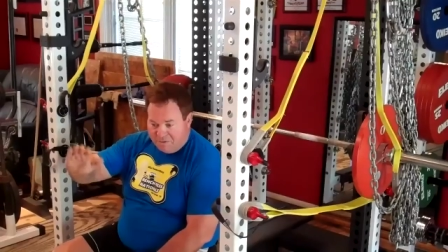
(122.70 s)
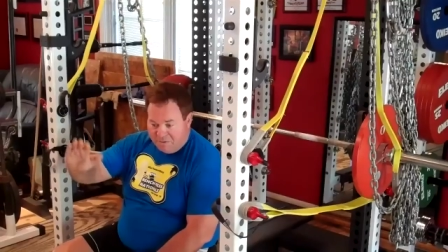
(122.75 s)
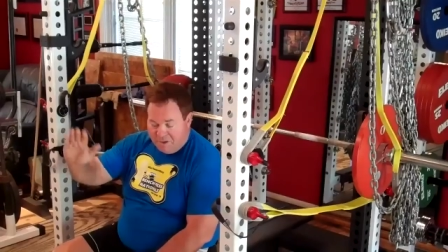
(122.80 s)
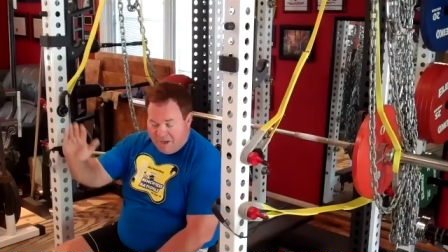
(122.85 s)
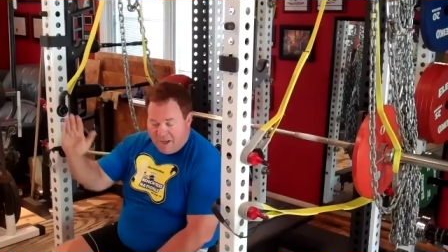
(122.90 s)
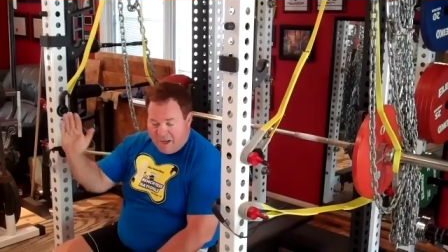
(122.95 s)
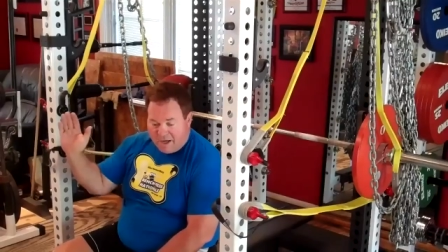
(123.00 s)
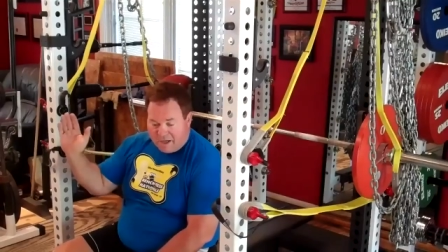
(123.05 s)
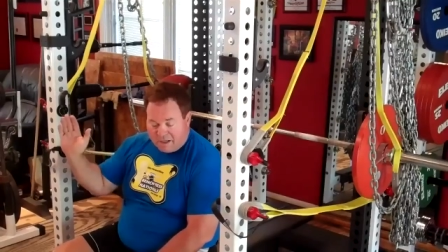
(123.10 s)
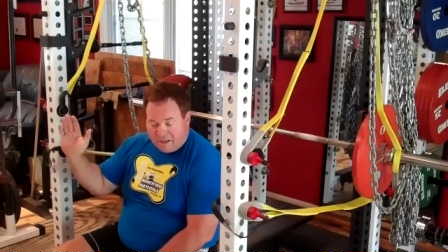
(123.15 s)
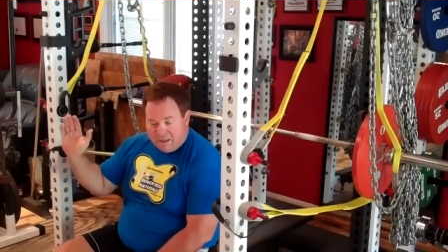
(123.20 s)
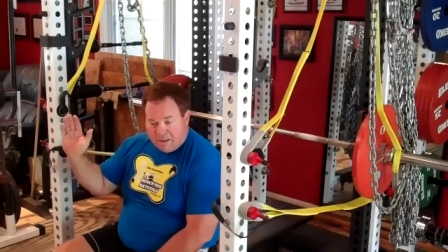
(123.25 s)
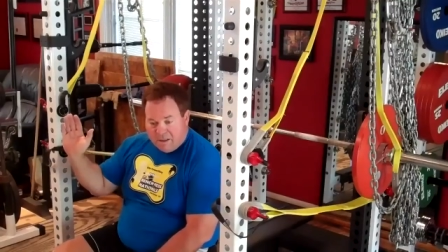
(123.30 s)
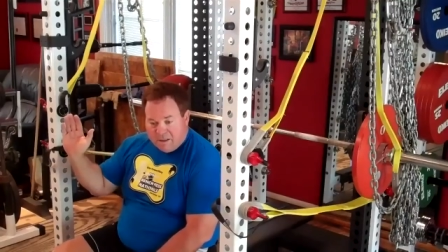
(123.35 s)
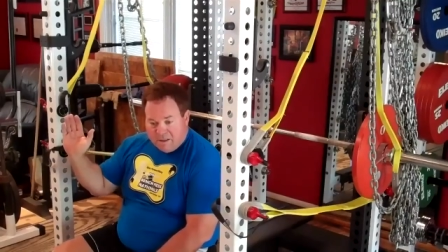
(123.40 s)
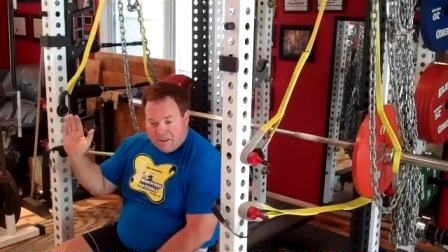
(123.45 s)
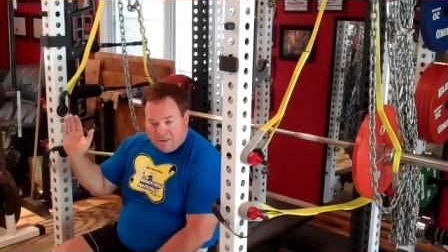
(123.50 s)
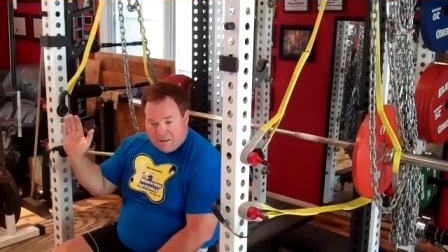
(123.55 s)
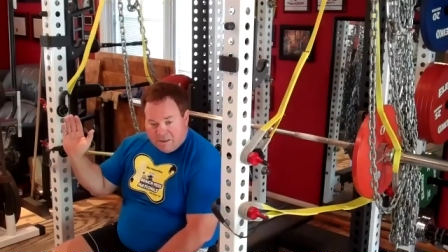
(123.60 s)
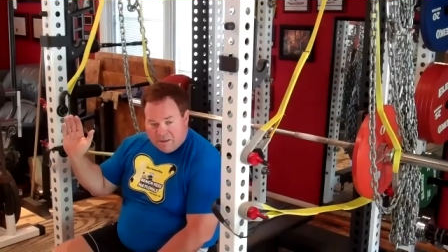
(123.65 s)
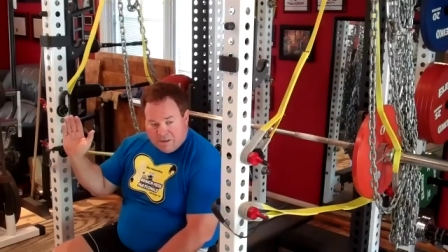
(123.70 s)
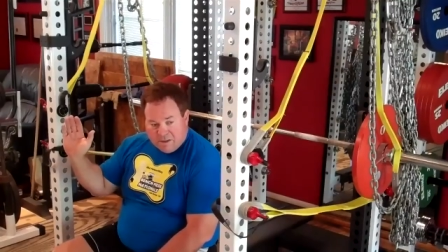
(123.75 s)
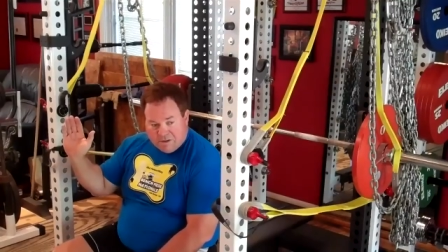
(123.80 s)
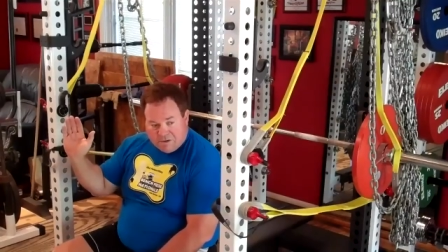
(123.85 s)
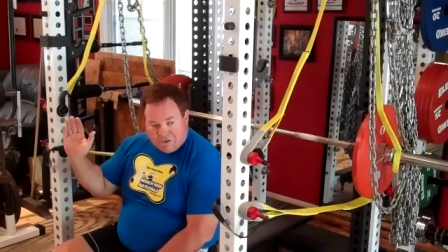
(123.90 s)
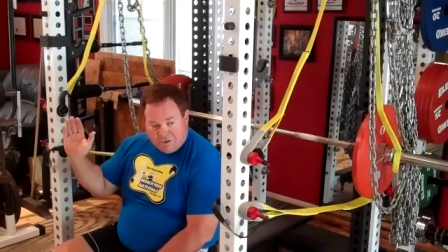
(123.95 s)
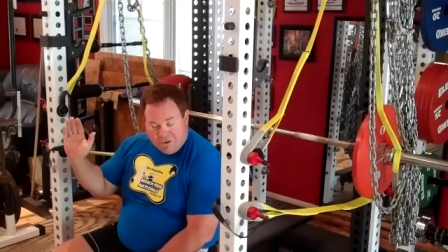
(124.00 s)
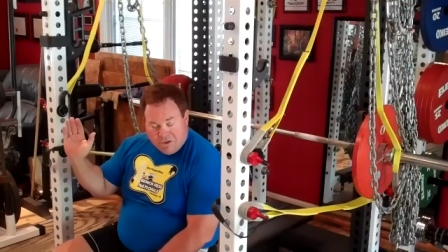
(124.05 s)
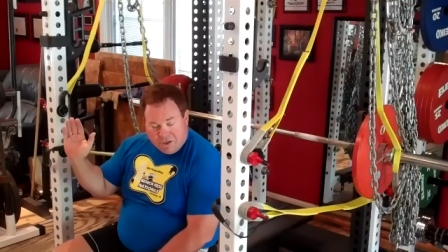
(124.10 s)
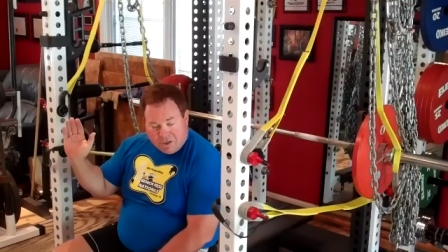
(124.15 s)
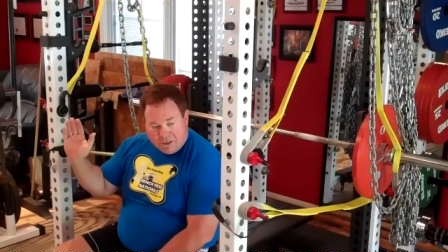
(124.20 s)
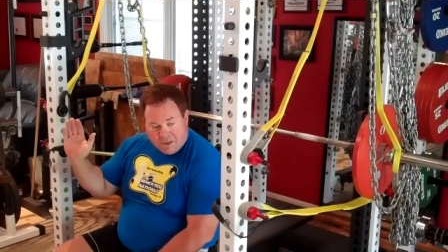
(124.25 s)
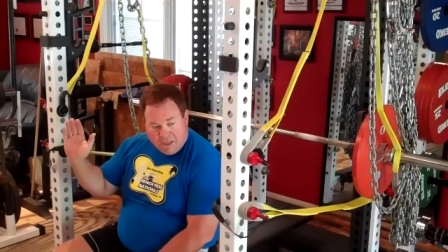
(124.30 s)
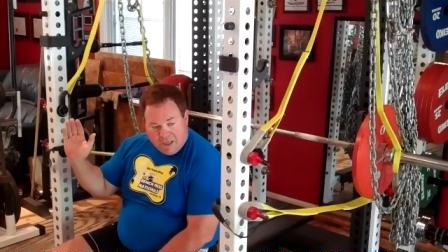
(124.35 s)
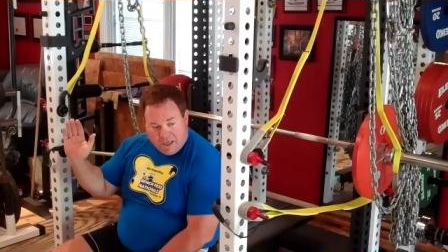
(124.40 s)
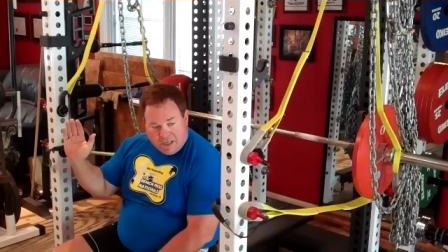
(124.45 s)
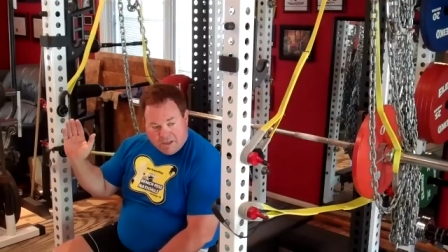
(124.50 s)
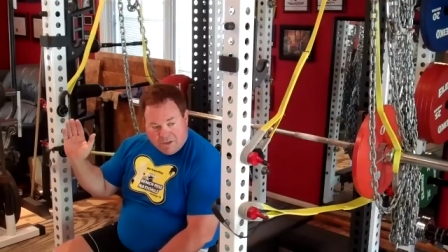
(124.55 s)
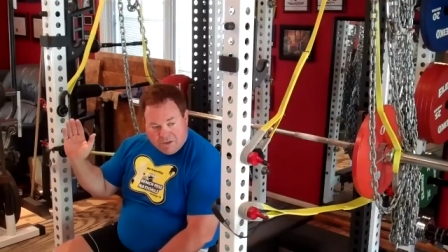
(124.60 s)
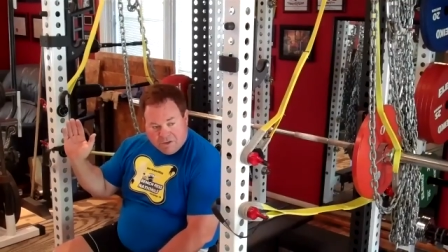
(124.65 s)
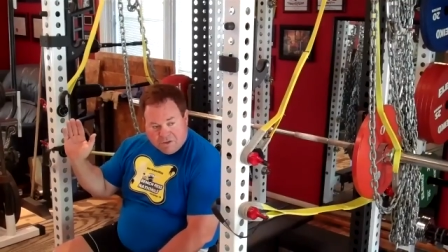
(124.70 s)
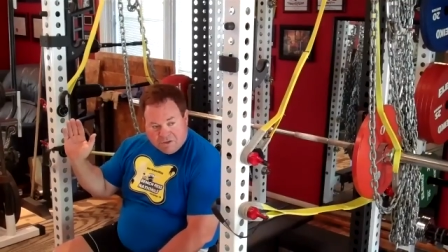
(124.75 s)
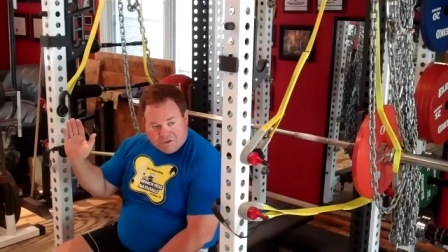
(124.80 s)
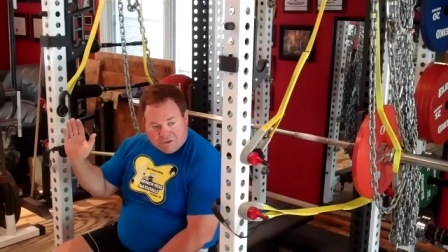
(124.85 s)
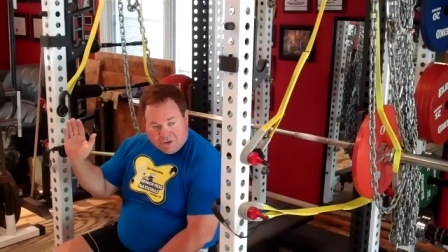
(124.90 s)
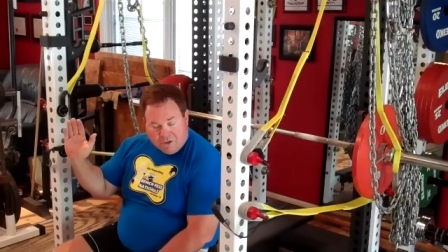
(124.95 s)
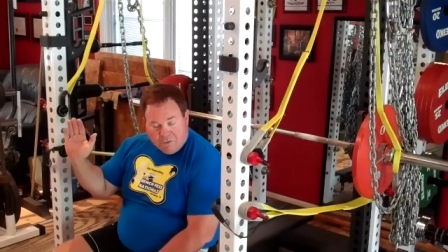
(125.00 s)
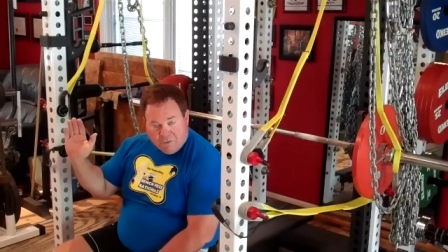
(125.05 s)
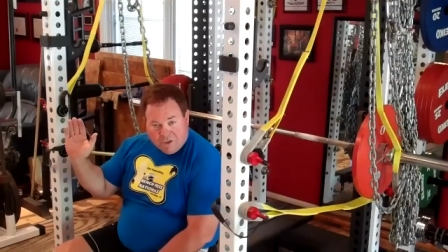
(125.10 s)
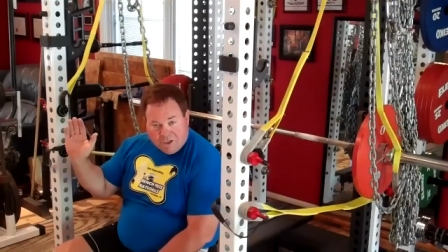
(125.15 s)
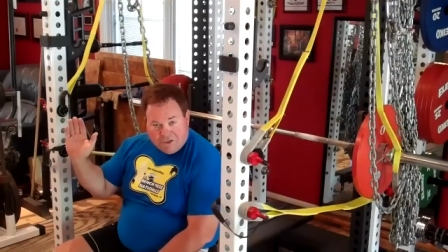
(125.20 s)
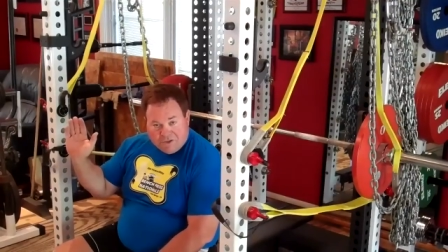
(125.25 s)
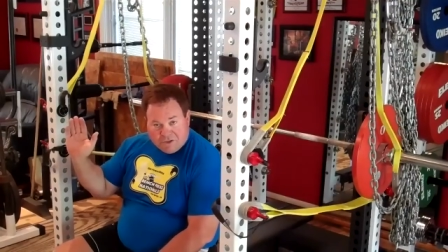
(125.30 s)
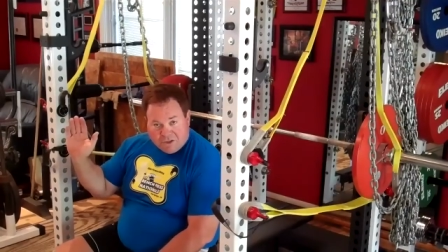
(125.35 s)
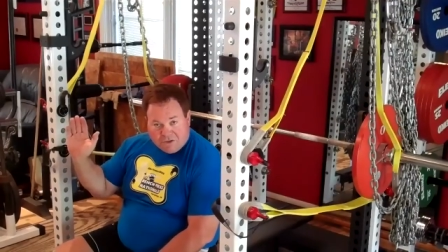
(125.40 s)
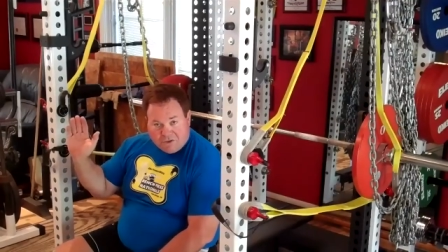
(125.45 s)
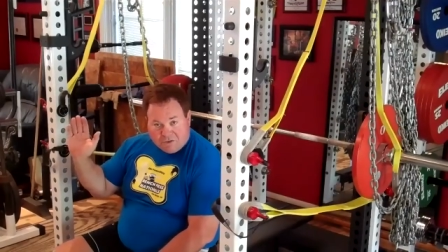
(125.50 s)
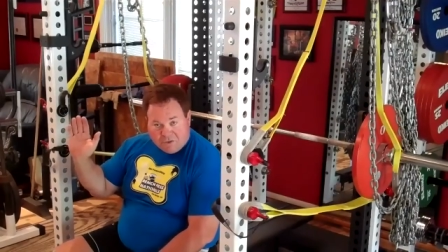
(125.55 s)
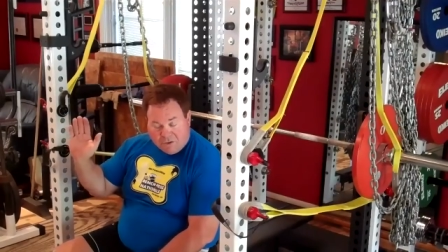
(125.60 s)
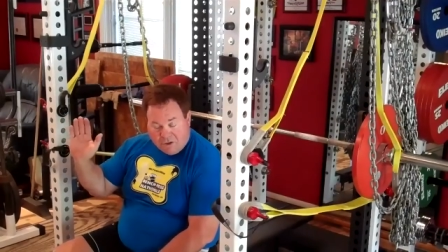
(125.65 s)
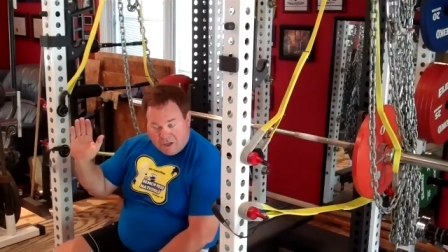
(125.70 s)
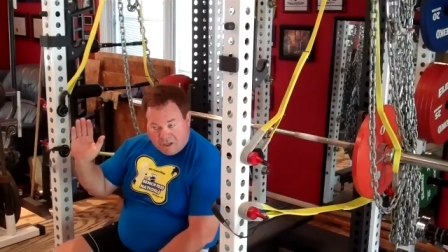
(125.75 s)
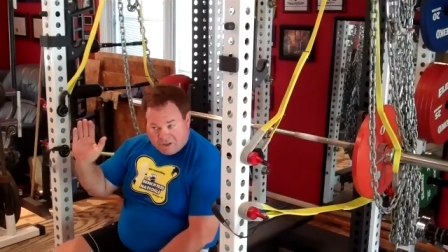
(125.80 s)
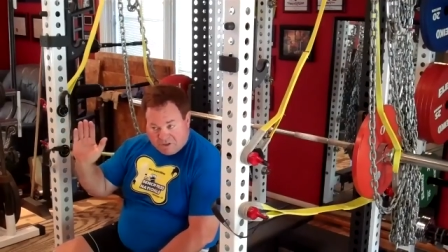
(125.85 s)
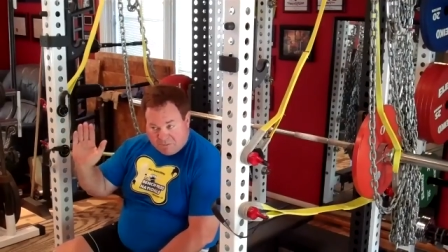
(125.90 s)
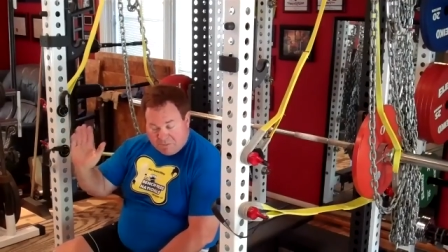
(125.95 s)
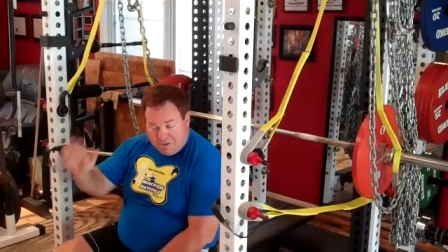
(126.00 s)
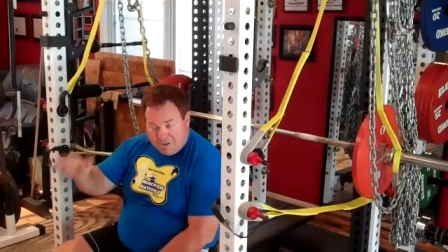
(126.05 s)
of the rack, so you can't use a rigid cross